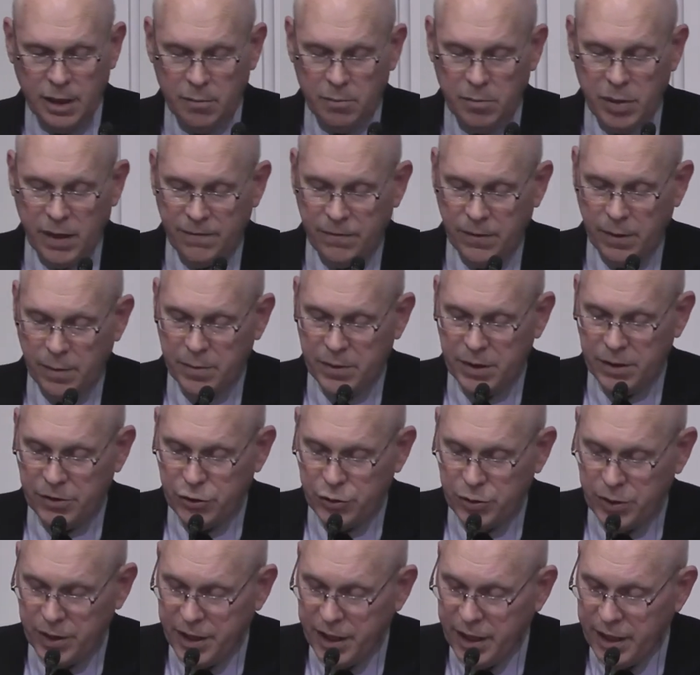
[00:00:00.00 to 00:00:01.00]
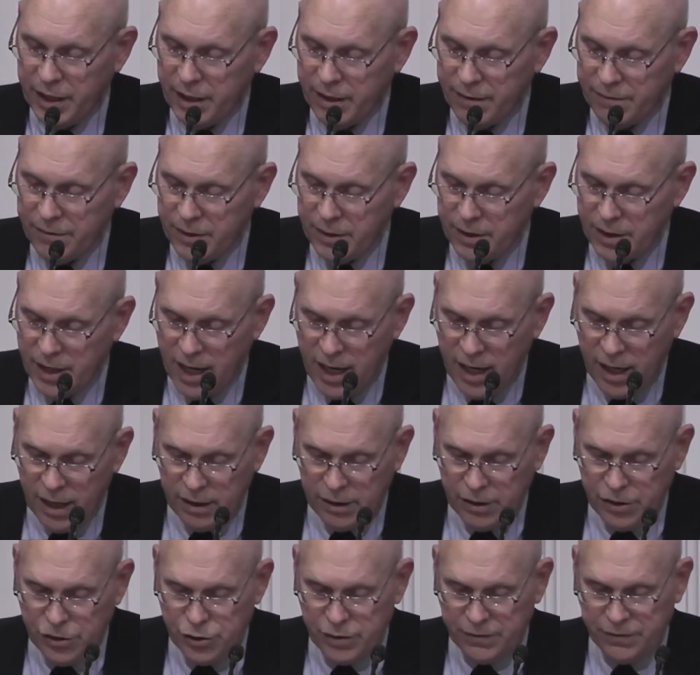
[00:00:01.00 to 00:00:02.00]
But from the tree of the
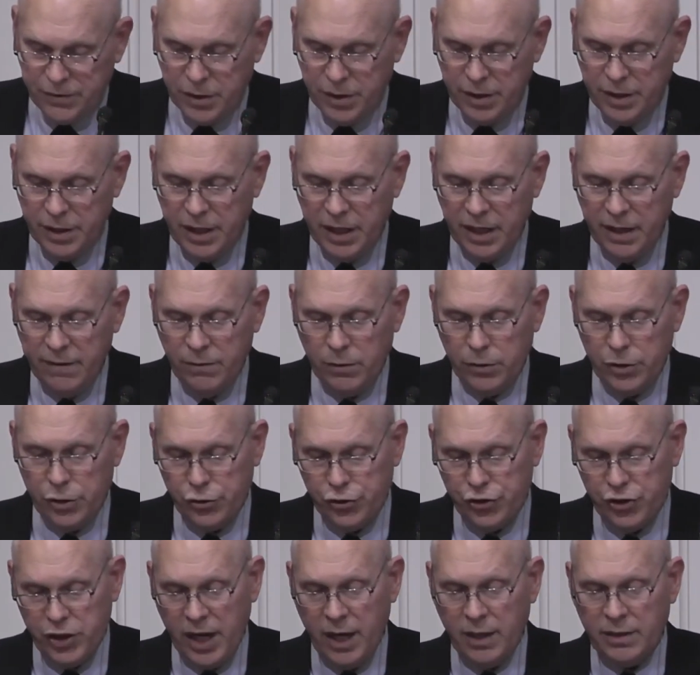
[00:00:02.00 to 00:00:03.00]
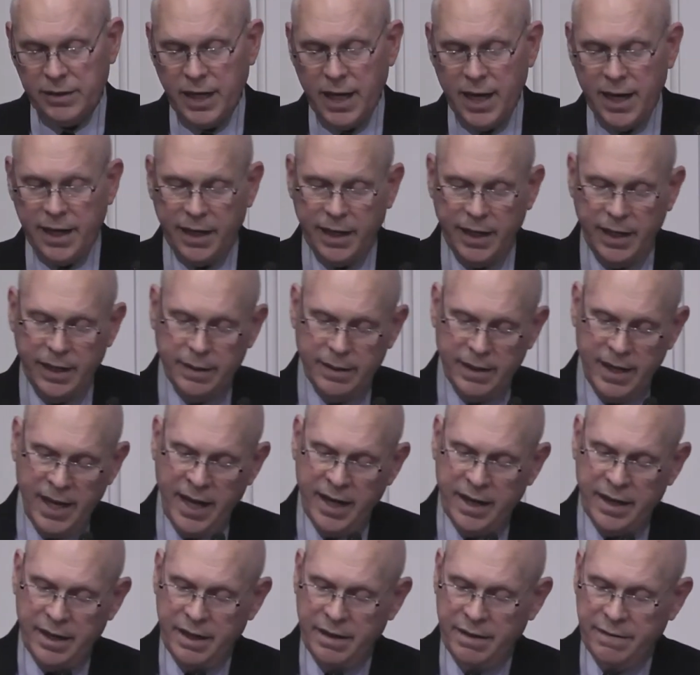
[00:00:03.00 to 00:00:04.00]
knowledge of good and evil you shall not eat,
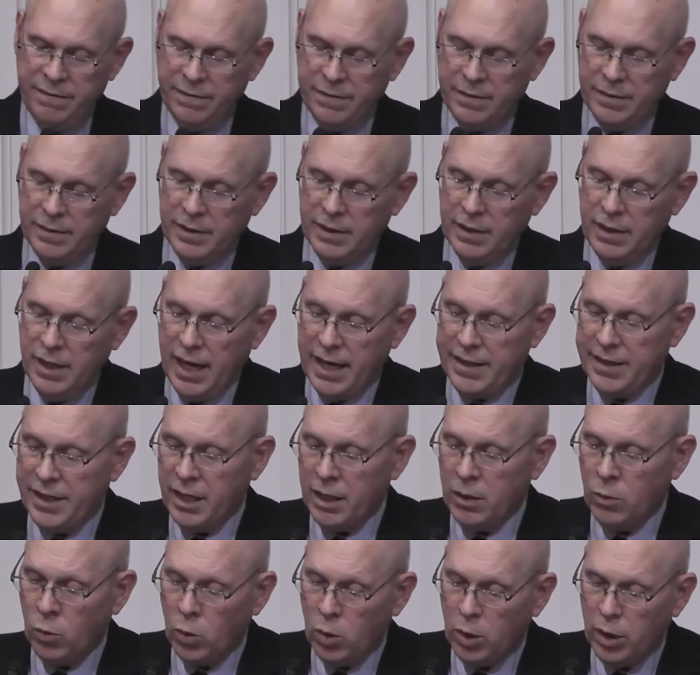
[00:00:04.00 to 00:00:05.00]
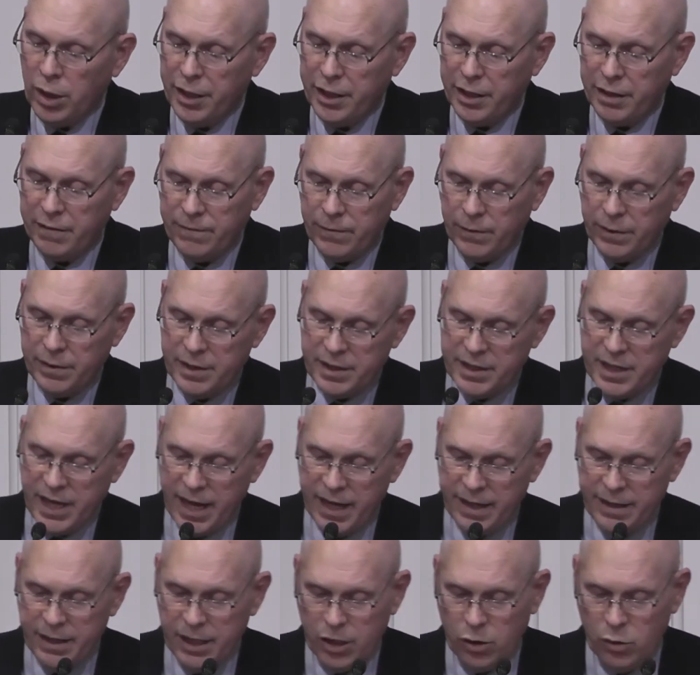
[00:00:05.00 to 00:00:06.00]
negative, and then a warning, for in the
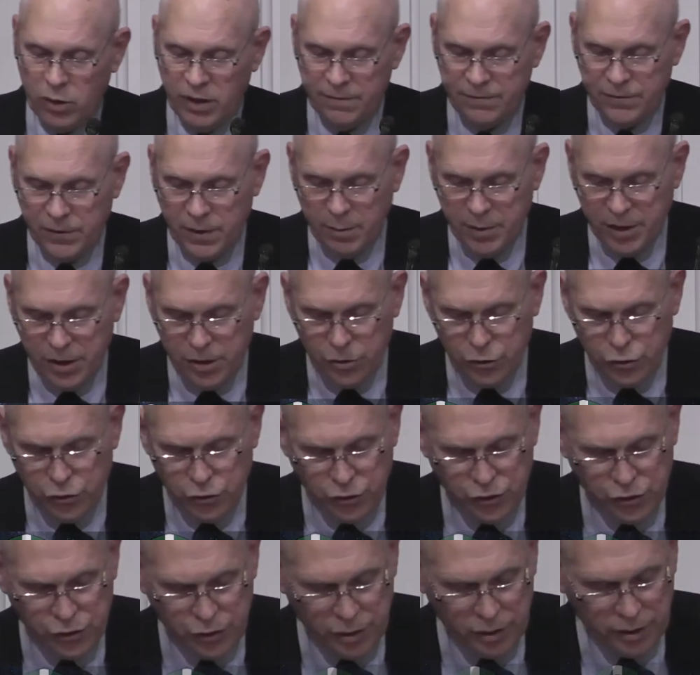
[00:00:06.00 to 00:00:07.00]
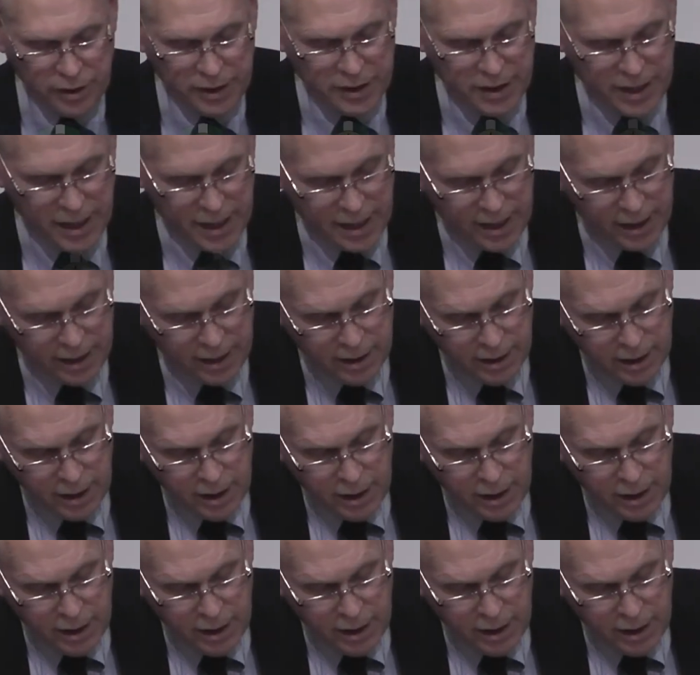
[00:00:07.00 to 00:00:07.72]
day that you eat from it you shall surely die.